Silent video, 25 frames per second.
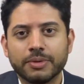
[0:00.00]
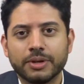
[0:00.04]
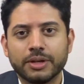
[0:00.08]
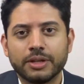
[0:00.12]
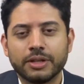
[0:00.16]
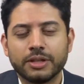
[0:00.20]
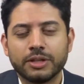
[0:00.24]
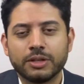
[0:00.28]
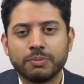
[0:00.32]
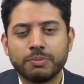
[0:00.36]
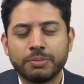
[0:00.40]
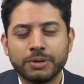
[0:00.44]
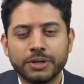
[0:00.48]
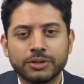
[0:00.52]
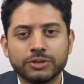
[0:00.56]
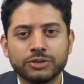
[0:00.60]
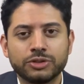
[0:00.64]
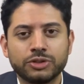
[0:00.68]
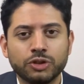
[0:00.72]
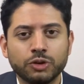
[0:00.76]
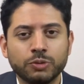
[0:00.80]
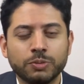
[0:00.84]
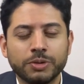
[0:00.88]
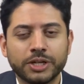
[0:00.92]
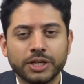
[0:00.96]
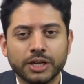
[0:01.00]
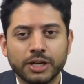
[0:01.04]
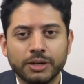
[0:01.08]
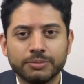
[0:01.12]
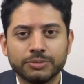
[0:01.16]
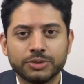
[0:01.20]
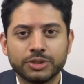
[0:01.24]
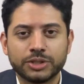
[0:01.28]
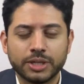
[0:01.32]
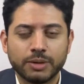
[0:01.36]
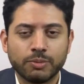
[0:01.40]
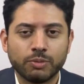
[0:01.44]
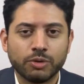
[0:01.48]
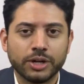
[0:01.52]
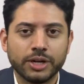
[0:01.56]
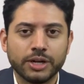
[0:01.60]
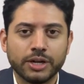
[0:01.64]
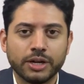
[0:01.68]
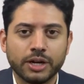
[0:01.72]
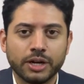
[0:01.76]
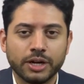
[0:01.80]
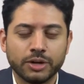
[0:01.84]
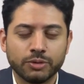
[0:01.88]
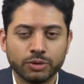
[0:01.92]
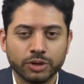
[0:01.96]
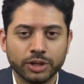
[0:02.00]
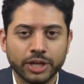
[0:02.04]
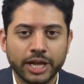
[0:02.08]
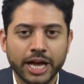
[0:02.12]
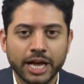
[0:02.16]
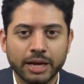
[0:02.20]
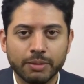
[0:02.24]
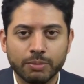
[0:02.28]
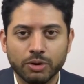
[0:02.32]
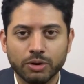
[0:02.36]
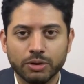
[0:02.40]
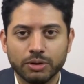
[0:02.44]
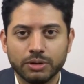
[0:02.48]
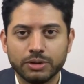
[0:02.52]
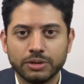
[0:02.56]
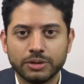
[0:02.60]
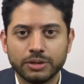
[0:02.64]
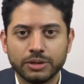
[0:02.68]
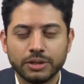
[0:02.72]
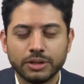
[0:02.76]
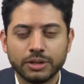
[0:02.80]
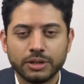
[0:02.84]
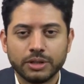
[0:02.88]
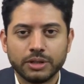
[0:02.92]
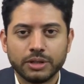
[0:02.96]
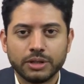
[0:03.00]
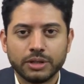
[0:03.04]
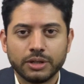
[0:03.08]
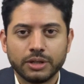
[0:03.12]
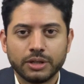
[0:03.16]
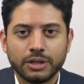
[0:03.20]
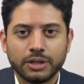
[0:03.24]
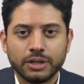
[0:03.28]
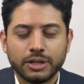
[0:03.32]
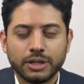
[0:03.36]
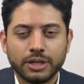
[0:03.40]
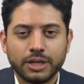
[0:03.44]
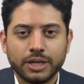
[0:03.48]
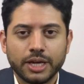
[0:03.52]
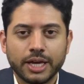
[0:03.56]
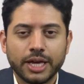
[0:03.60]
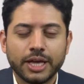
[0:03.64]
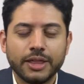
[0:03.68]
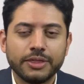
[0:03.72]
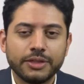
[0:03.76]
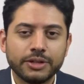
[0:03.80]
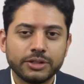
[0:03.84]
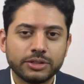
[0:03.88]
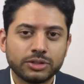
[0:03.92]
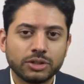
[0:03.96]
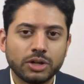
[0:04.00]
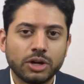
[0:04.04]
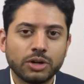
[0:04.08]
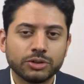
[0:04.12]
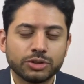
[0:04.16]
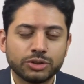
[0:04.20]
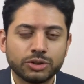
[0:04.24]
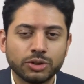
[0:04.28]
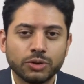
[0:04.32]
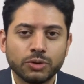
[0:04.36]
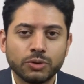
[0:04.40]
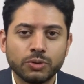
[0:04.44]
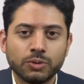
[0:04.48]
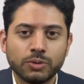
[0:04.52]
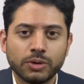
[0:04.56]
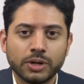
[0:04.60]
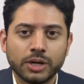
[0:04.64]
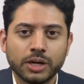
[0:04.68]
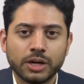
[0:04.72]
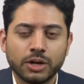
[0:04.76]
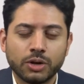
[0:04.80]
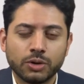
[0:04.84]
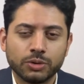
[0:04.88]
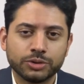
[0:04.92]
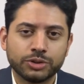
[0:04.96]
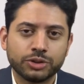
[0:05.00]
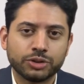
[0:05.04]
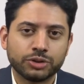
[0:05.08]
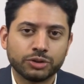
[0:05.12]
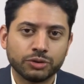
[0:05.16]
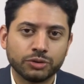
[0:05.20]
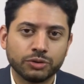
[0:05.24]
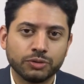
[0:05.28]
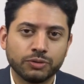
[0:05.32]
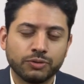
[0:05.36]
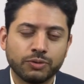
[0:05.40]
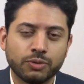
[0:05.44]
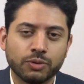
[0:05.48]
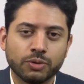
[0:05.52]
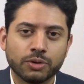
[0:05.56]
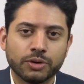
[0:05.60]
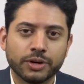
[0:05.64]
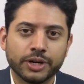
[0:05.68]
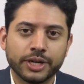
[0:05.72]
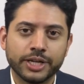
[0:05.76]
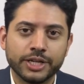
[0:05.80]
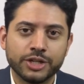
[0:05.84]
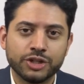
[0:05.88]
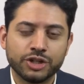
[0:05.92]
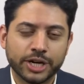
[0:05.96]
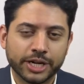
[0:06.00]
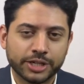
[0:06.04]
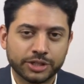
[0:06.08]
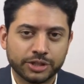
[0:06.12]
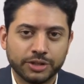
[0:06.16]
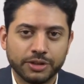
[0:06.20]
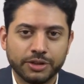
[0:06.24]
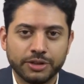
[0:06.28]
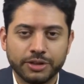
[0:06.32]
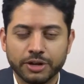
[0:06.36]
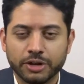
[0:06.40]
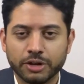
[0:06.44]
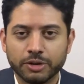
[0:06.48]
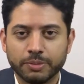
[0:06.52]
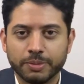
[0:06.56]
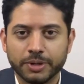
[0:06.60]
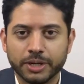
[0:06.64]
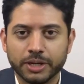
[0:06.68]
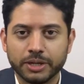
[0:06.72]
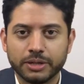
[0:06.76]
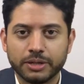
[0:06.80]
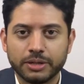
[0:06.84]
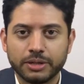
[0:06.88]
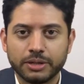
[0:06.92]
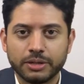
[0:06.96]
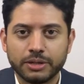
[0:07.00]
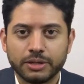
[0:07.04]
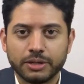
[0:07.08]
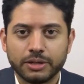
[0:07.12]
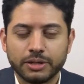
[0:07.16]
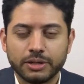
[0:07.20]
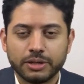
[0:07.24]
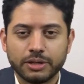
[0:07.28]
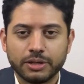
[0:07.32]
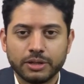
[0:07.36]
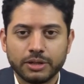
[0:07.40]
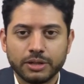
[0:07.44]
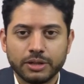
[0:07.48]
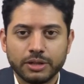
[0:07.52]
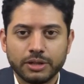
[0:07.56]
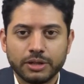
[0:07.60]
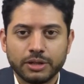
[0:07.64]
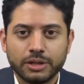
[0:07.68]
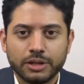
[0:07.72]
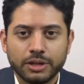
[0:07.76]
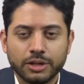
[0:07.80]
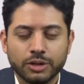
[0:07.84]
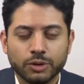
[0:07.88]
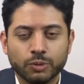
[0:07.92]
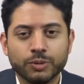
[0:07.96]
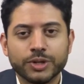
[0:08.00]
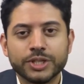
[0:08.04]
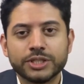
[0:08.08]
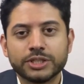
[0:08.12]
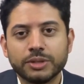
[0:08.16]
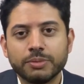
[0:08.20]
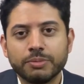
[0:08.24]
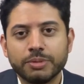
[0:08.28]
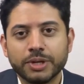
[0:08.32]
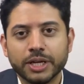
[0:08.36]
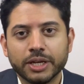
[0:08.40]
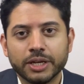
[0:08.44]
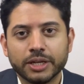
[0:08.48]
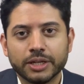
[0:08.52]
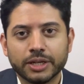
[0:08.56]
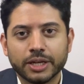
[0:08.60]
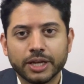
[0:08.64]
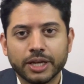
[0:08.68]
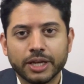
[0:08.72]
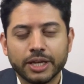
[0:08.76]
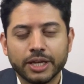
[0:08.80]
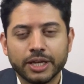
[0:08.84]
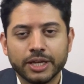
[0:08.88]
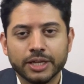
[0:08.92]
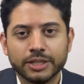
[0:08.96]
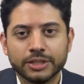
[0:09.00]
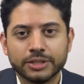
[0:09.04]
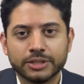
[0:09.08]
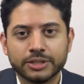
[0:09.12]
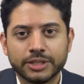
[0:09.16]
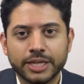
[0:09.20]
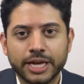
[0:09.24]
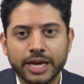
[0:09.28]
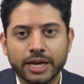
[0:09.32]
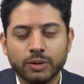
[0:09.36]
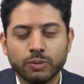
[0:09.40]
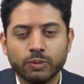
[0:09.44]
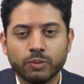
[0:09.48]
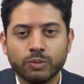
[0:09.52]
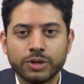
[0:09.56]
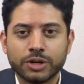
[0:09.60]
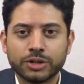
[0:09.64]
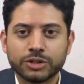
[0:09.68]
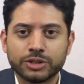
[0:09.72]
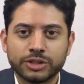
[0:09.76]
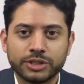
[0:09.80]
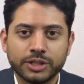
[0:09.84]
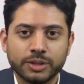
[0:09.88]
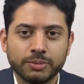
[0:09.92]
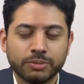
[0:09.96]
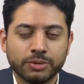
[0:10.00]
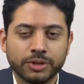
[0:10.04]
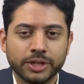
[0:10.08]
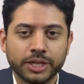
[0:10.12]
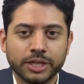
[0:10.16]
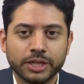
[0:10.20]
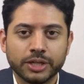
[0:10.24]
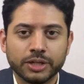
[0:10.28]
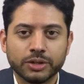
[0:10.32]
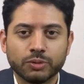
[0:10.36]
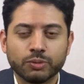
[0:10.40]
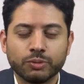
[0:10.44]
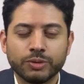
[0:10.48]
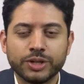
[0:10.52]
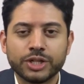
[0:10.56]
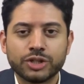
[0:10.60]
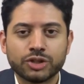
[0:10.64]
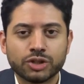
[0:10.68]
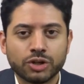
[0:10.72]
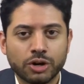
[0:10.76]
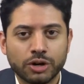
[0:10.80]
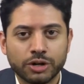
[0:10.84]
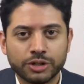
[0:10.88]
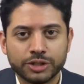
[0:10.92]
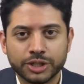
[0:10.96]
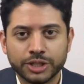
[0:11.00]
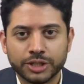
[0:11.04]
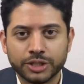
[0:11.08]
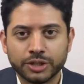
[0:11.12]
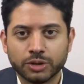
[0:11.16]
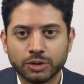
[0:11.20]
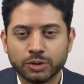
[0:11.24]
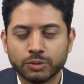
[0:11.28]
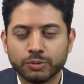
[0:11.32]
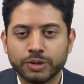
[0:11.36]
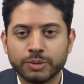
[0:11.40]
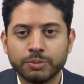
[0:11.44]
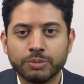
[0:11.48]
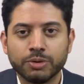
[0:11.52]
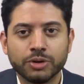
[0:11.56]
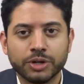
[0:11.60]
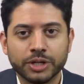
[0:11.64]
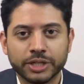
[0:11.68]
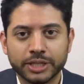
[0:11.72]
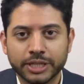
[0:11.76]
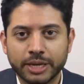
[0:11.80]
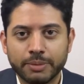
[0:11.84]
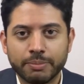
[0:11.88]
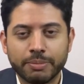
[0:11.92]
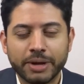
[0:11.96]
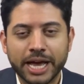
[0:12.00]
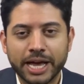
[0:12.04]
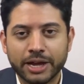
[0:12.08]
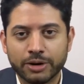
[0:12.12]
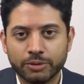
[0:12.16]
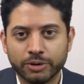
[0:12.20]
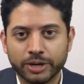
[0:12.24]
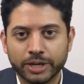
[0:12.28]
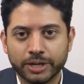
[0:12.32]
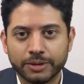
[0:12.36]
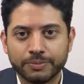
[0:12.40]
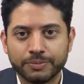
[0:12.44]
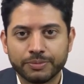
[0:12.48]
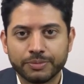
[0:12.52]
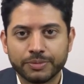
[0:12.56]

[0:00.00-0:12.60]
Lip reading: the pills do become somewhat unreliable. And this also holds true for injection therapy. The reason being is that we are simply recharging or rebooting that battery.